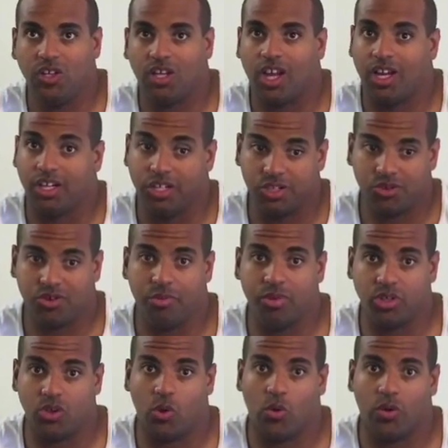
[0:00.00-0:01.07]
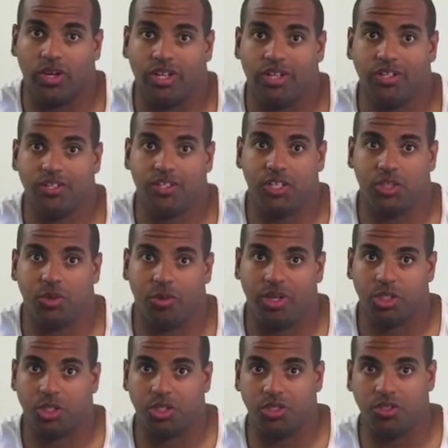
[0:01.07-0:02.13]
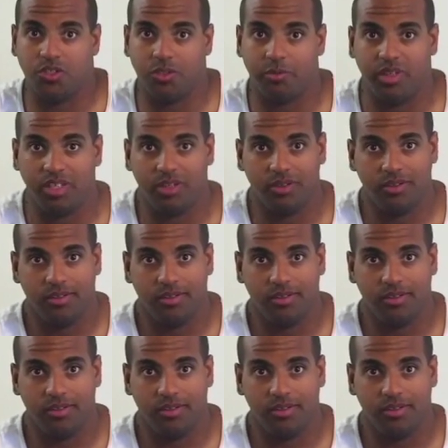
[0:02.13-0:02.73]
kind of discriminatory situation to me.